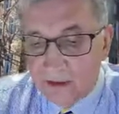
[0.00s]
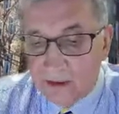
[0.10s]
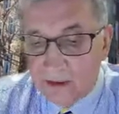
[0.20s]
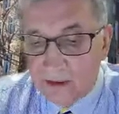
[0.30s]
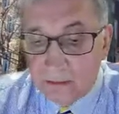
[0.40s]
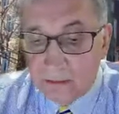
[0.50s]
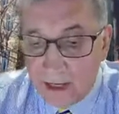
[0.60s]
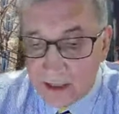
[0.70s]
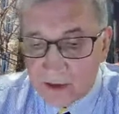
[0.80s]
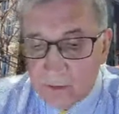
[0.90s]
that the
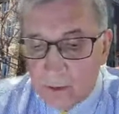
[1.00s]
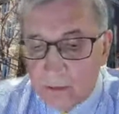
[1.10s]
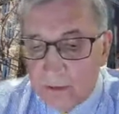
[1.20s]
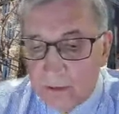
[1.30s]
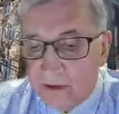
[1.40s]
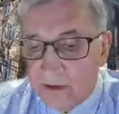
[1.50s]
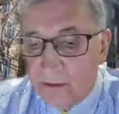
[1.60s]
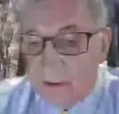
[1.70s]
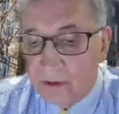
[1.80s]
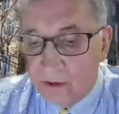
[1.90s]
maximum is
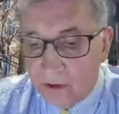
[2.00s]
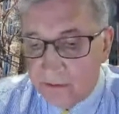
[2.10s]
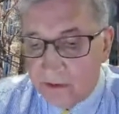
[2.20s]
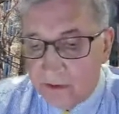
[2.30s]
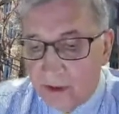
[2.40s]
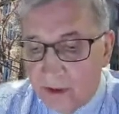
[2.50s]
observed